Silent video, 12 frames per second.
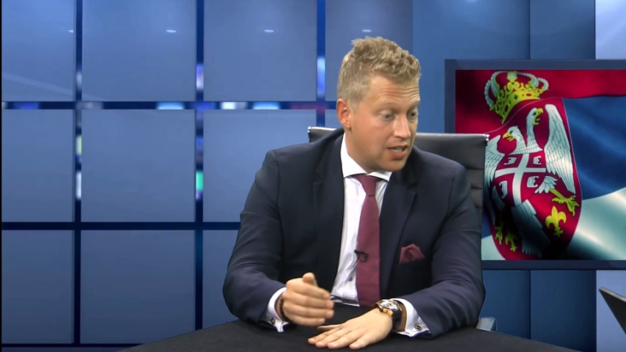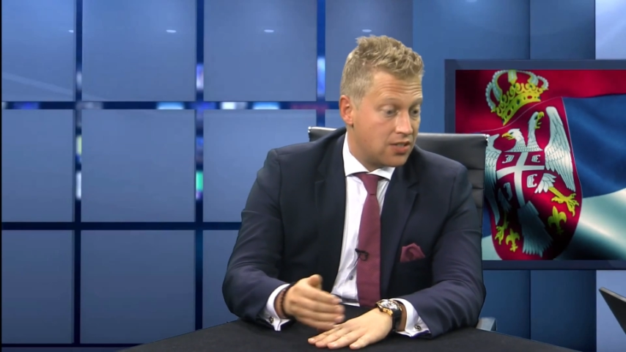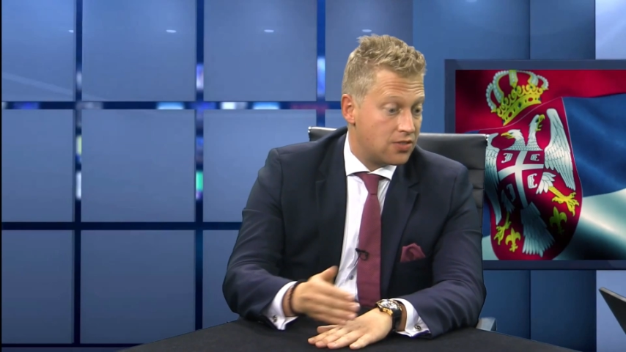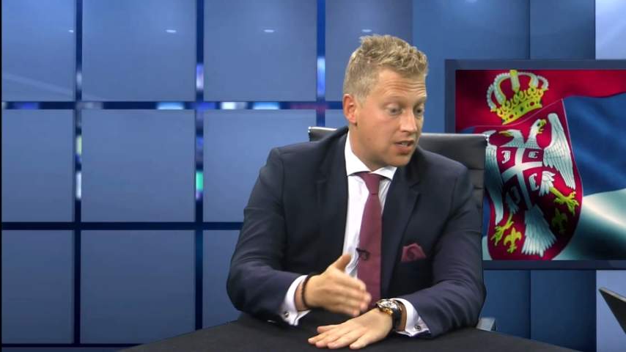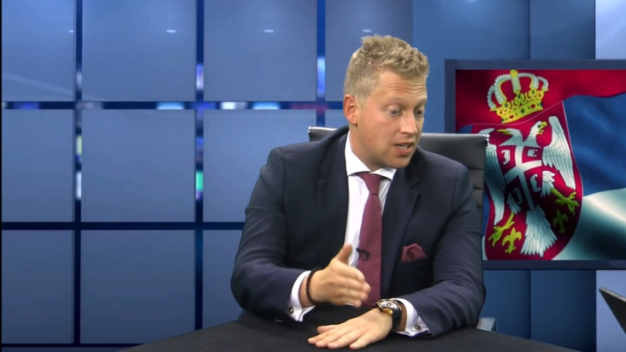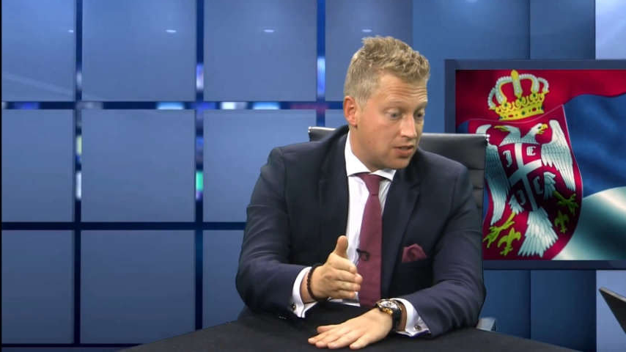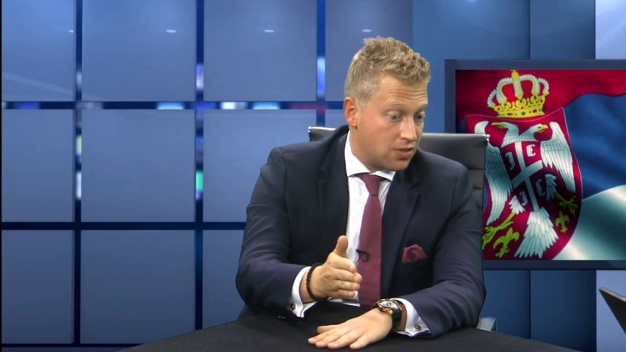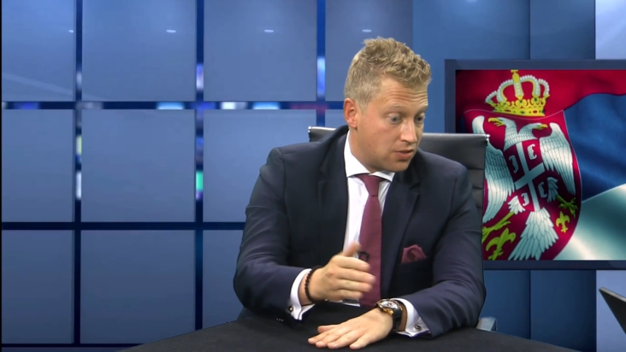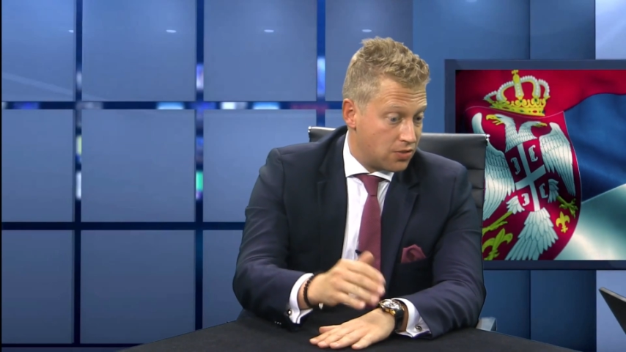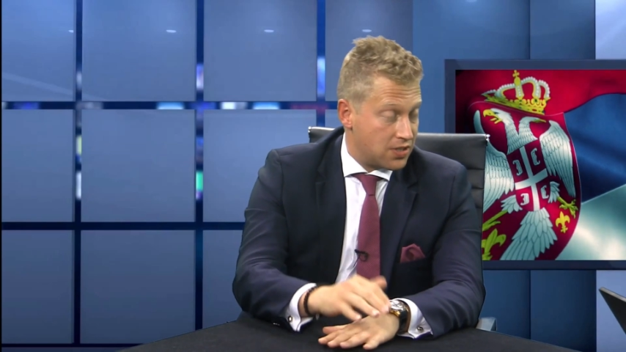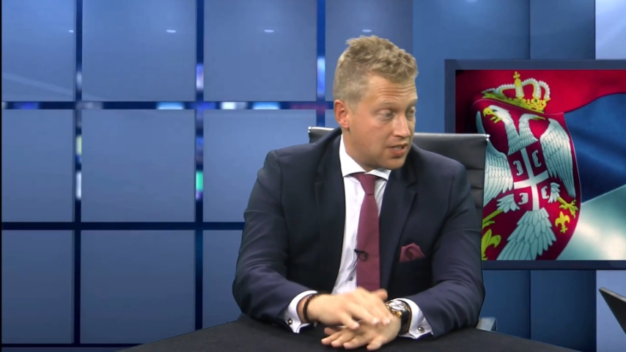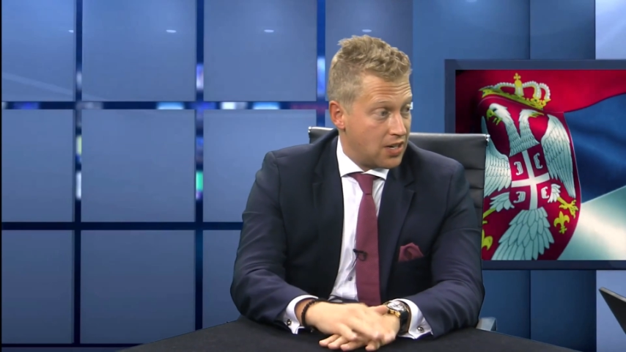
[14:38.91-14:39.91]
You cannot
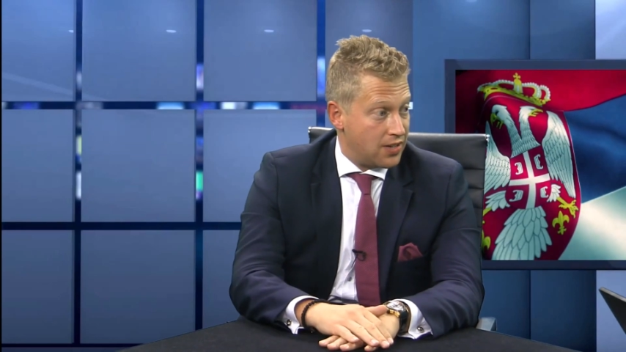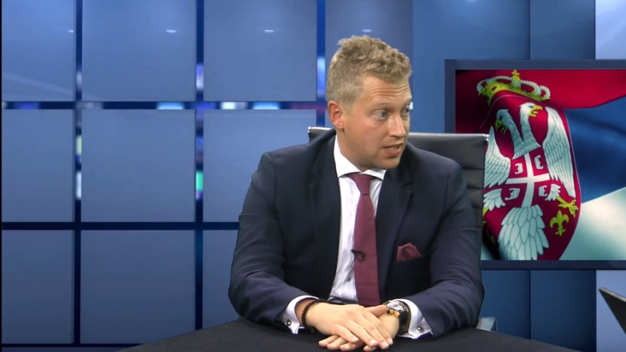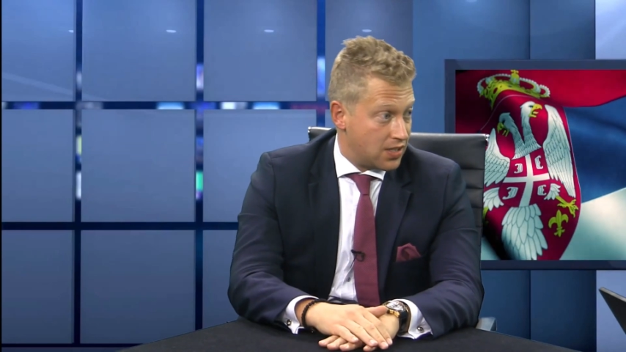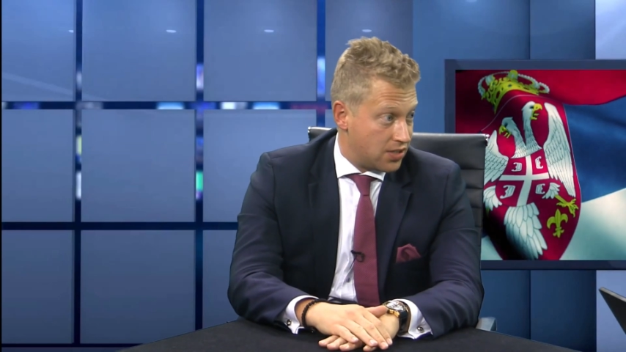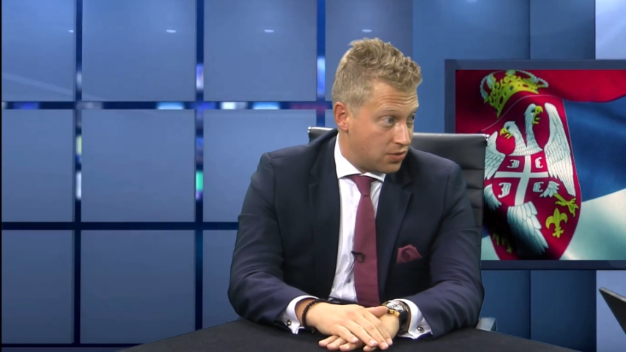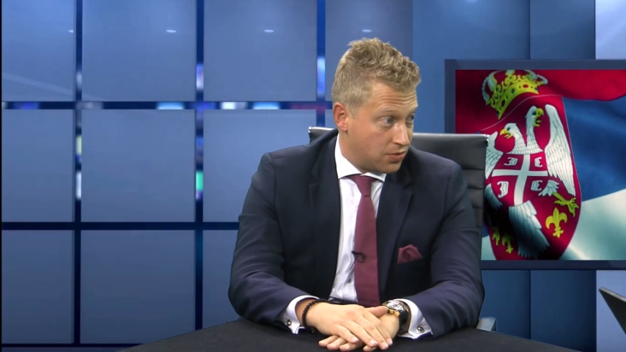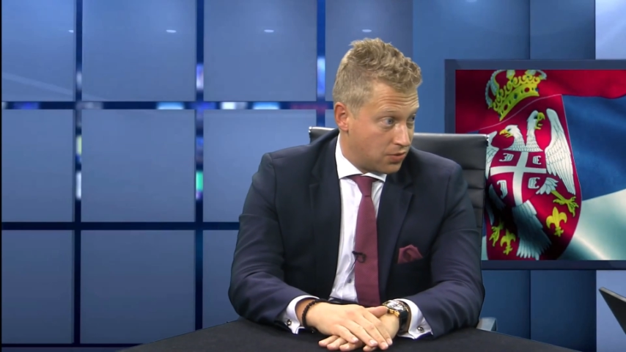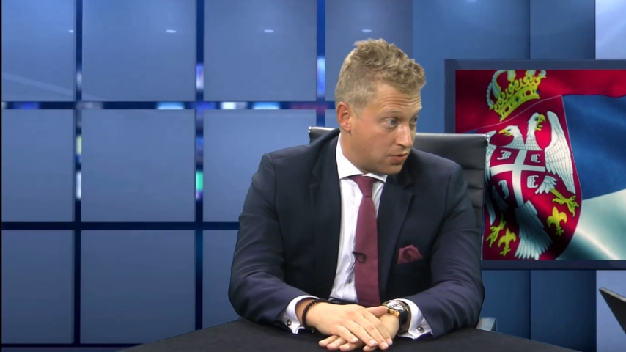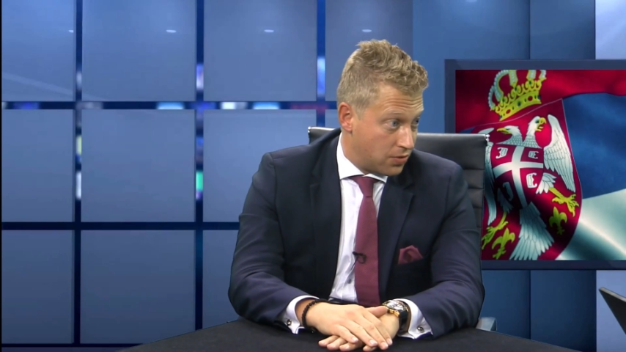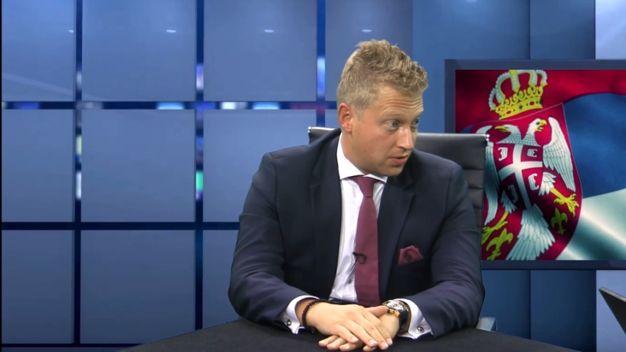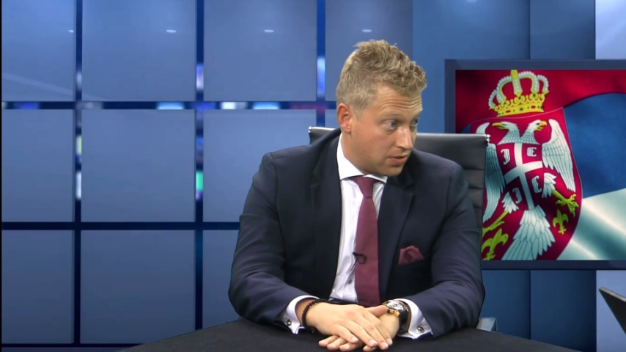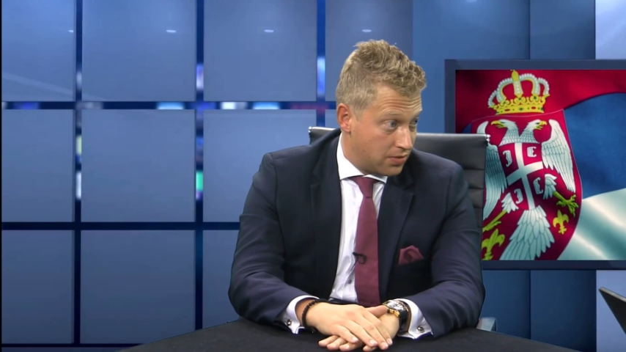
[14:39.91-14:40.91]
go directly to the
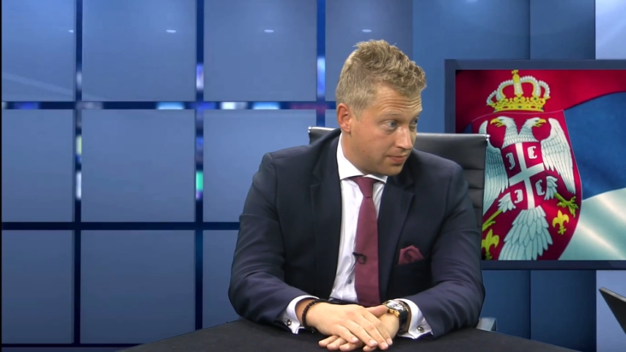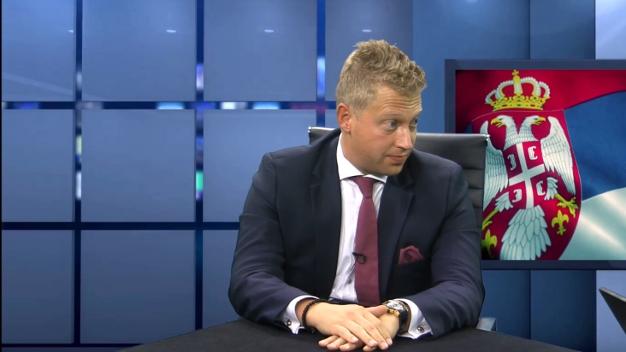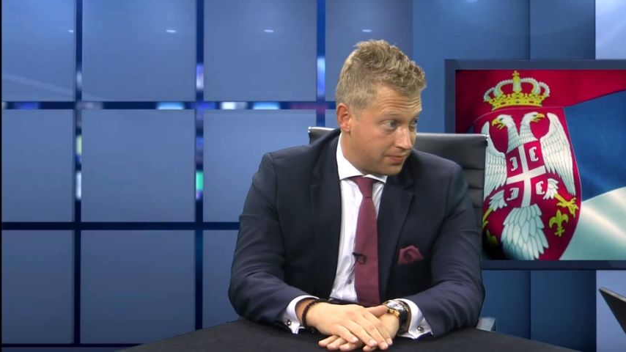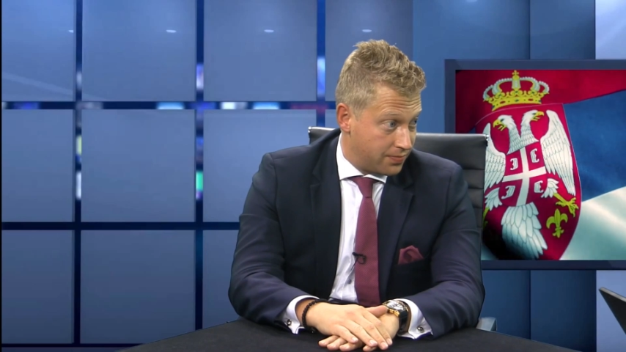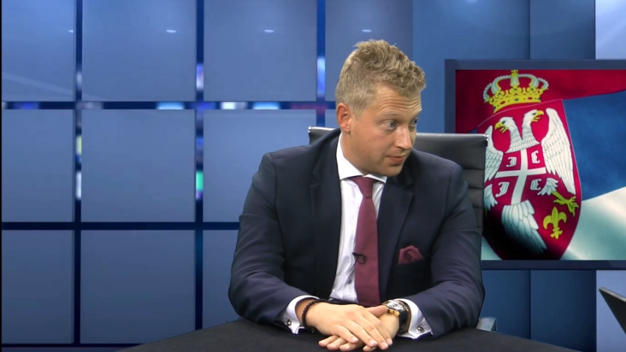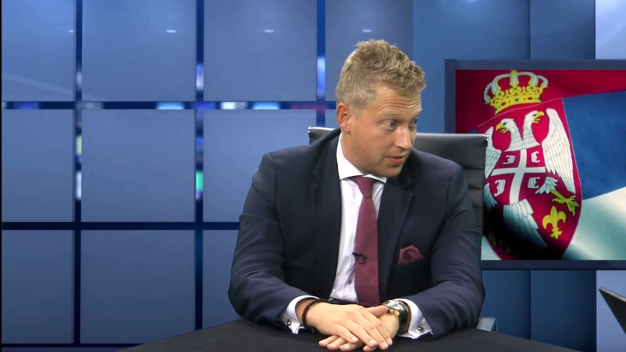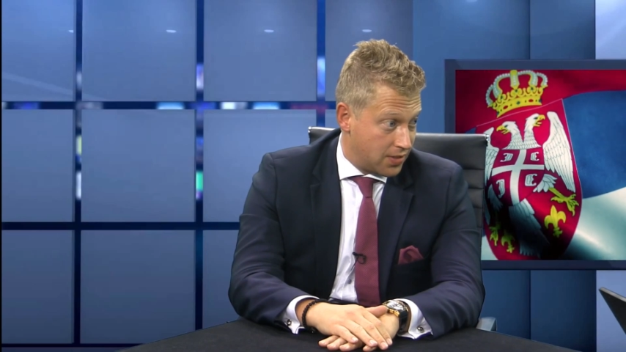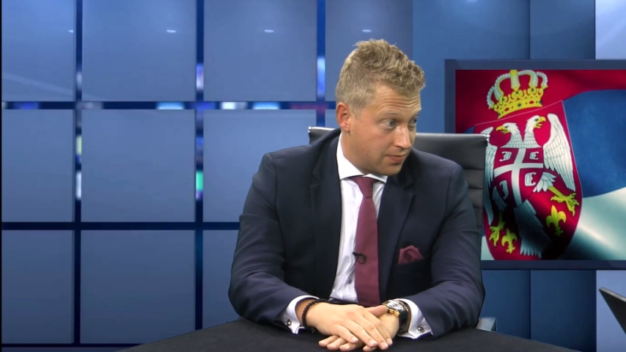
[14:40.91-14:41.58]
court. Yeah.